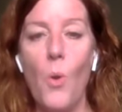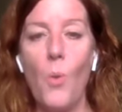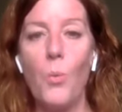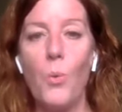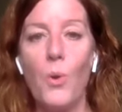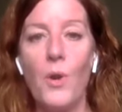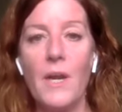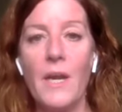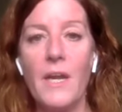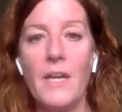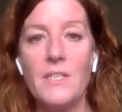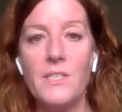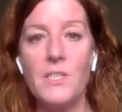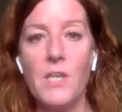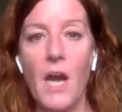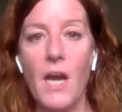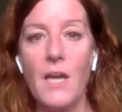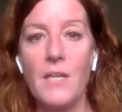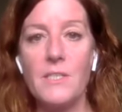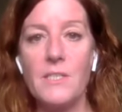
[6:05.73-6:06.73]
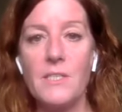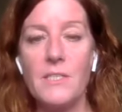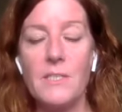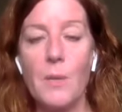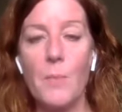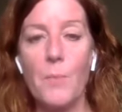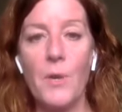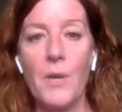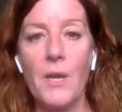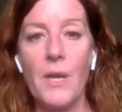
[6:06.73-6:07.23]
We're going to talk to
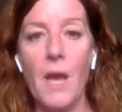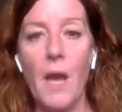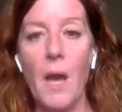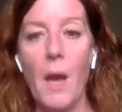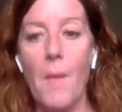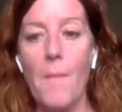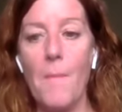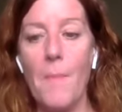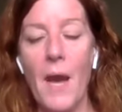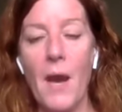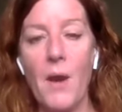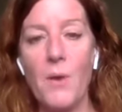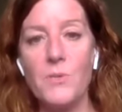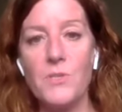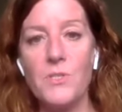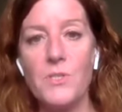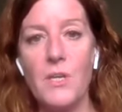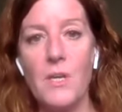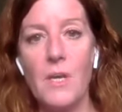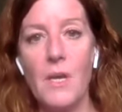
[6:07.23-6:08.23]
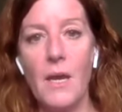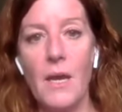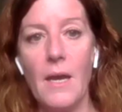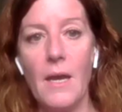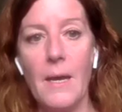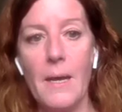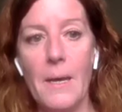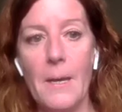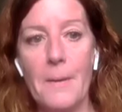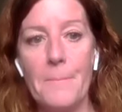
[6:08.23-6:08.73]
someone about
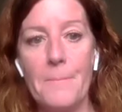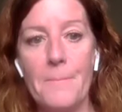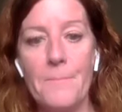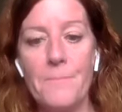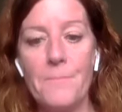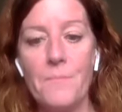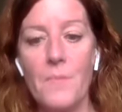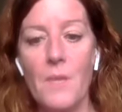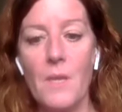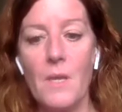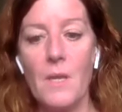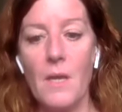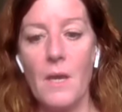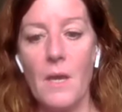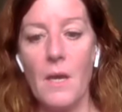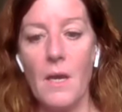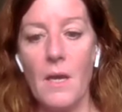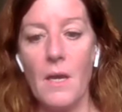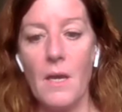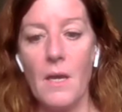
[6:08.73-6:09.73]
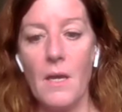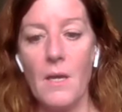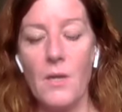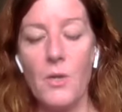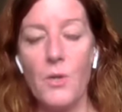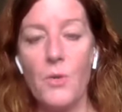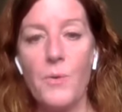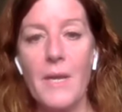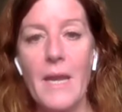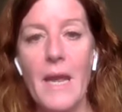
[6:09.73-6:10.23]
um,
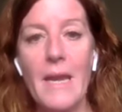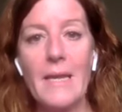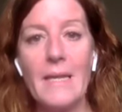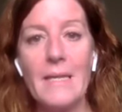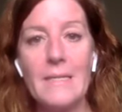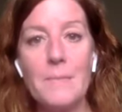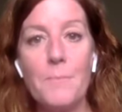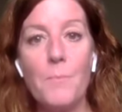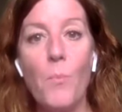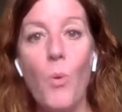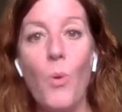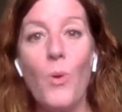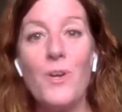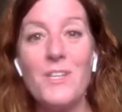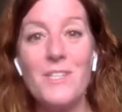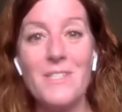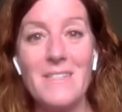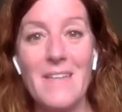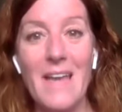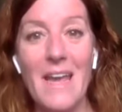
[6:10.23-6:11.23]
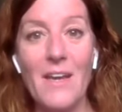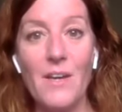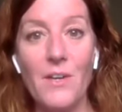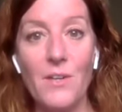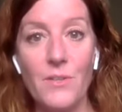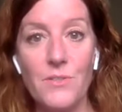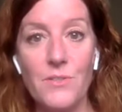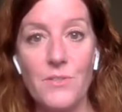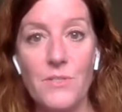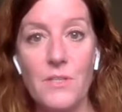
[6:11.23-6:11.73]
creating more
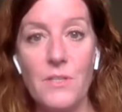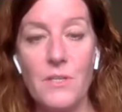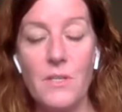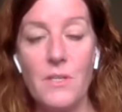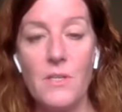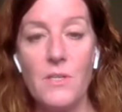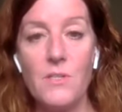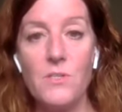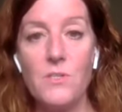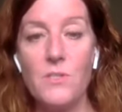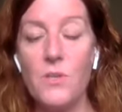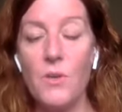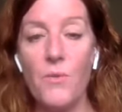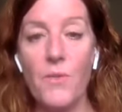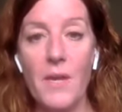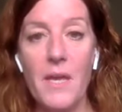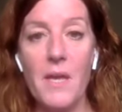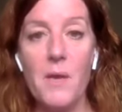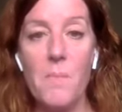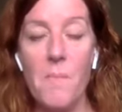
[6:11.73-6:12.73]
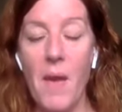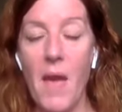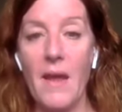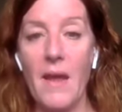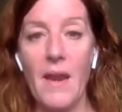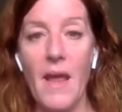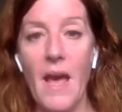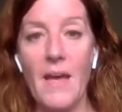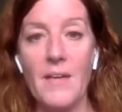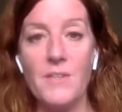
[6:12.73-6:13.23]
sales. So the
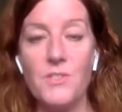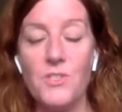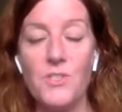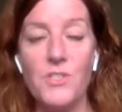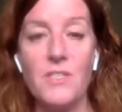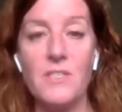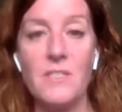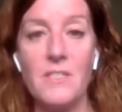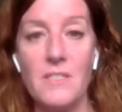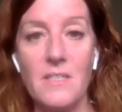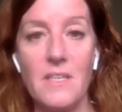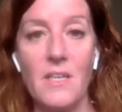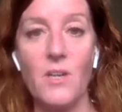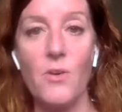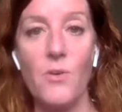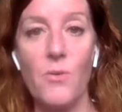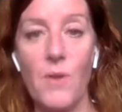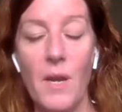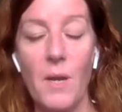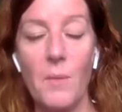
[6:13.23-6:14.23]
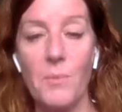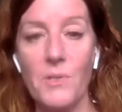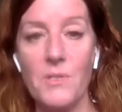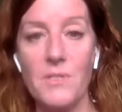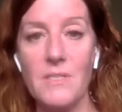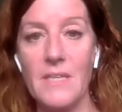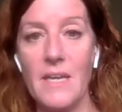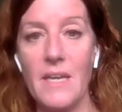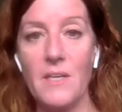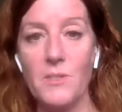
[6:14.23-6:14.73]
hitman has just this incredible
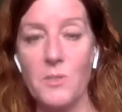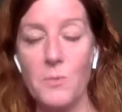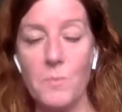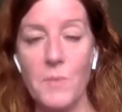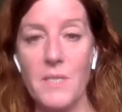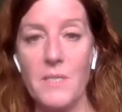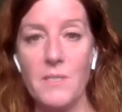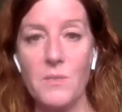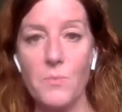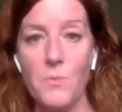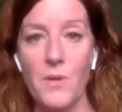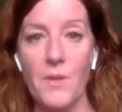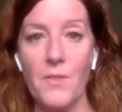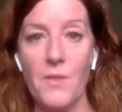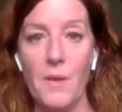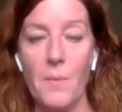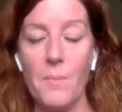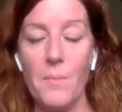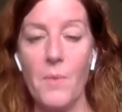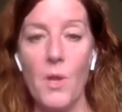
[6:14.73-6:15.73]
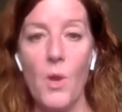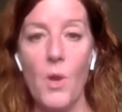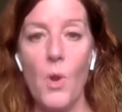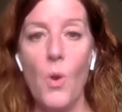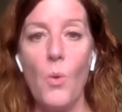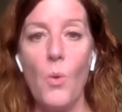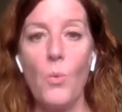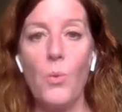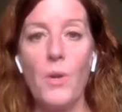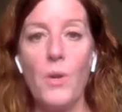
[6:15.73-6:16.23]
sales piece with them.
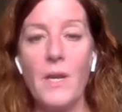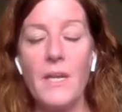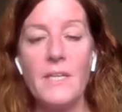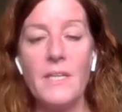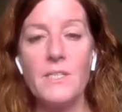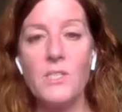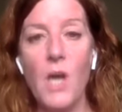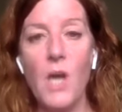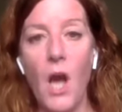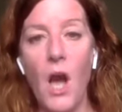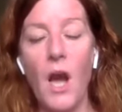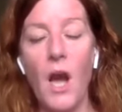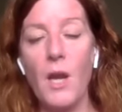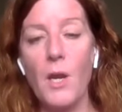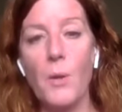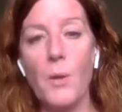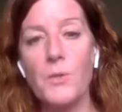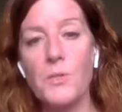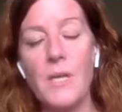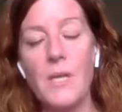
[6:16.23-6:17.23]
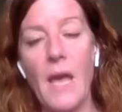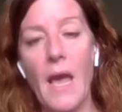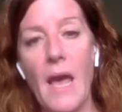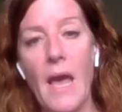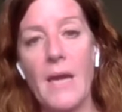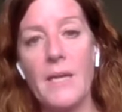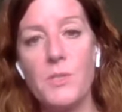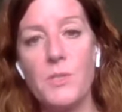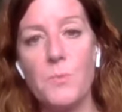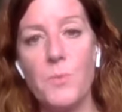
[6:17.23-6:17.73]
We're going to talk to
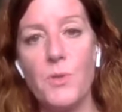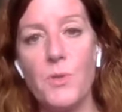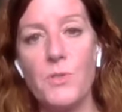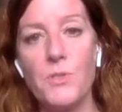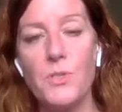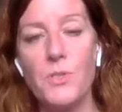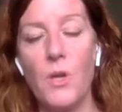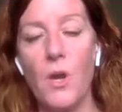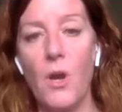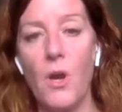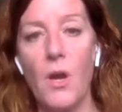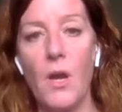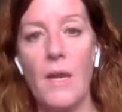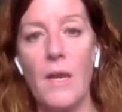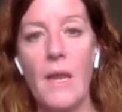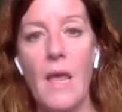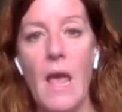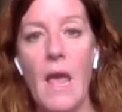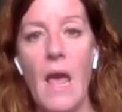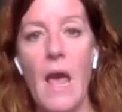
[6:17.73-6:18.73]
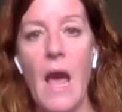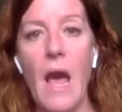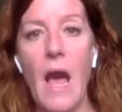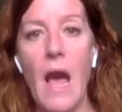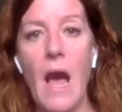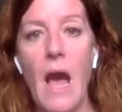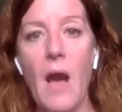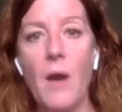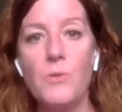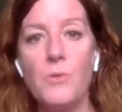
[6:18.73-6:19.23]
experts on
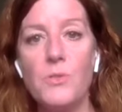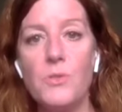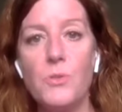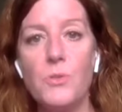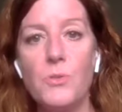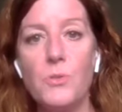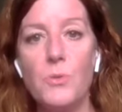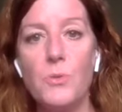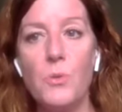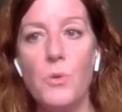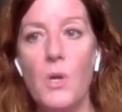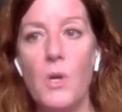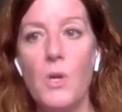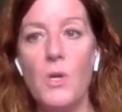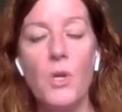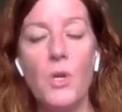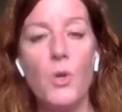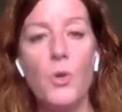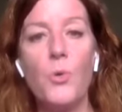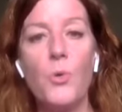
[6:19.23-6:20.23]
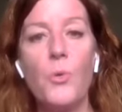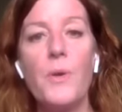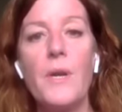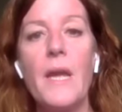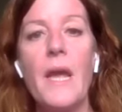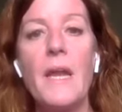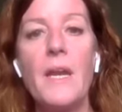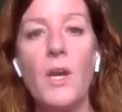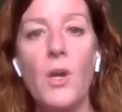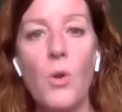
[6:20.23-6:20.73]
how to
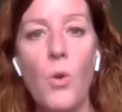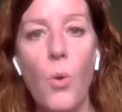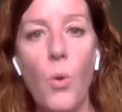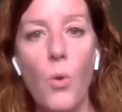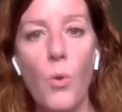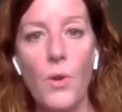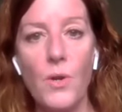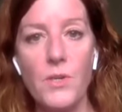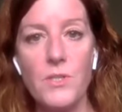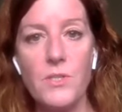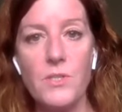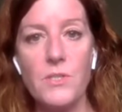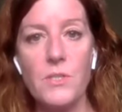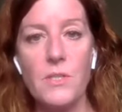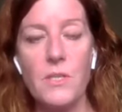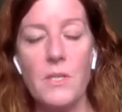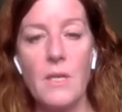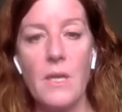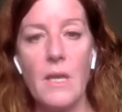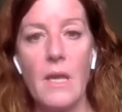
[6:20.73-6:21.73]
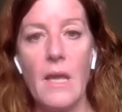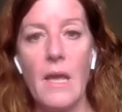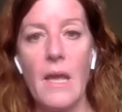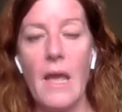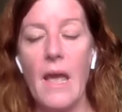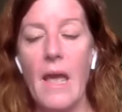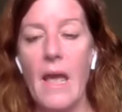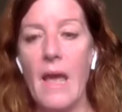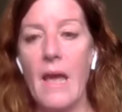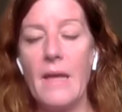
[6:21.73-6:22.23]
create a course
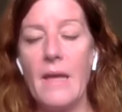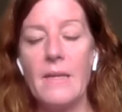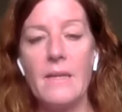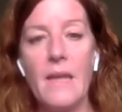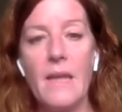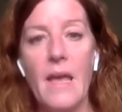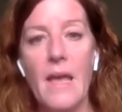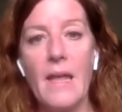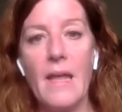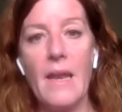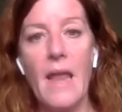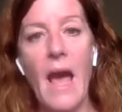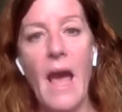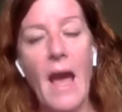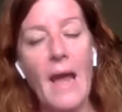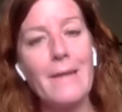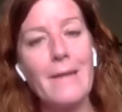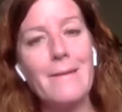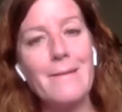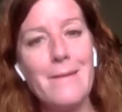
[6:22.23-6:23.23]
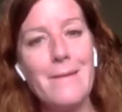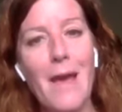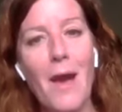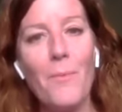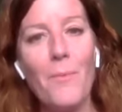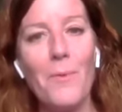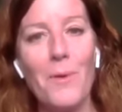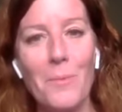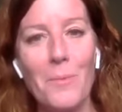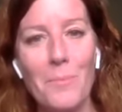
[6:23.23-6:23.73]
and how to
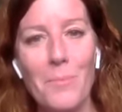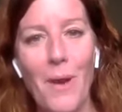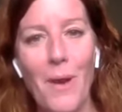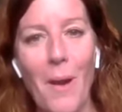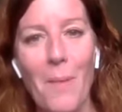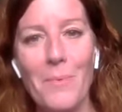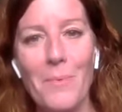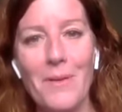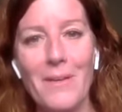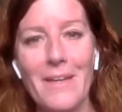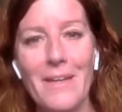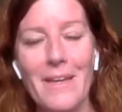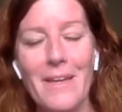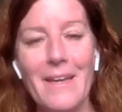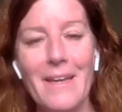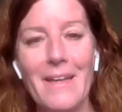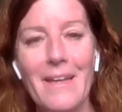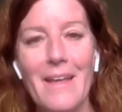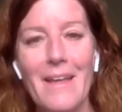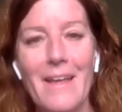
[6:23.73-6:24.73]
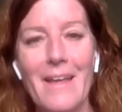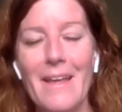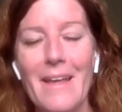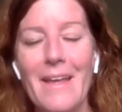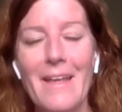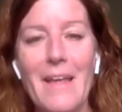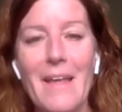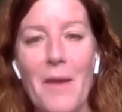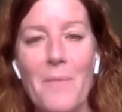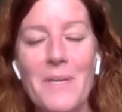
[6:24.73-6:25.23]
network properly.
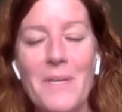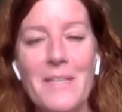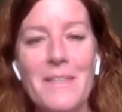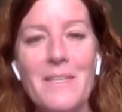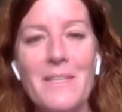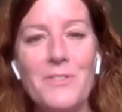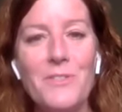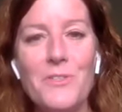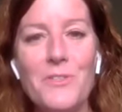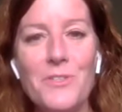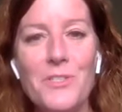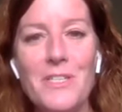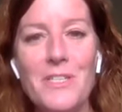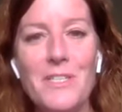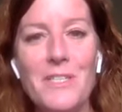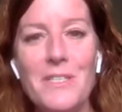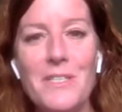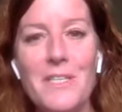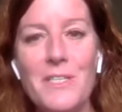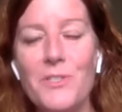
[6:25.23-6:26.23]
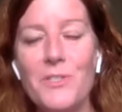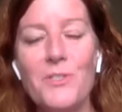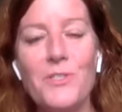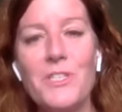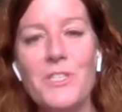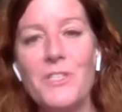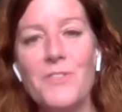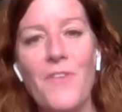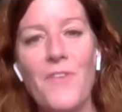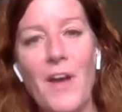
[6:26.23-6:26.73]
I mean, these are
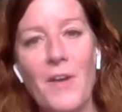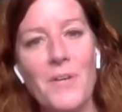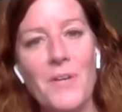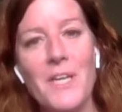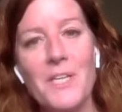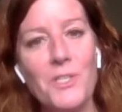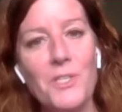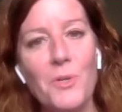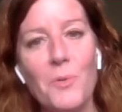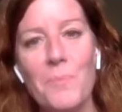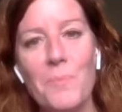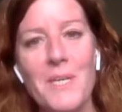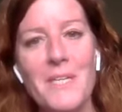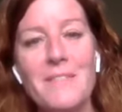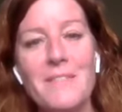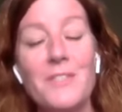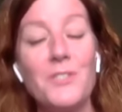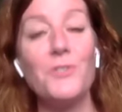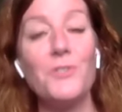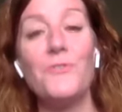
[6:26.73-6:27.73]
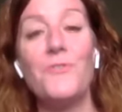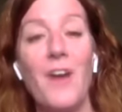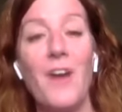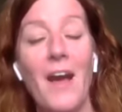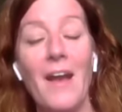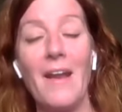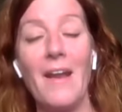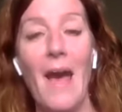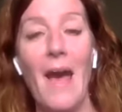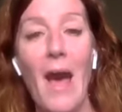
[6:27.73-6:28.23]
just foundational pieces you've
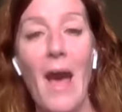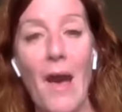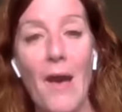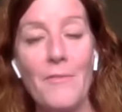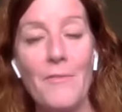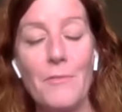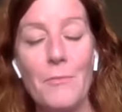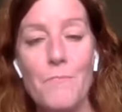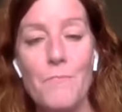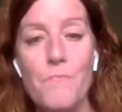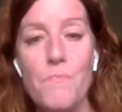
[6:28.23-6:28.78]
got to have.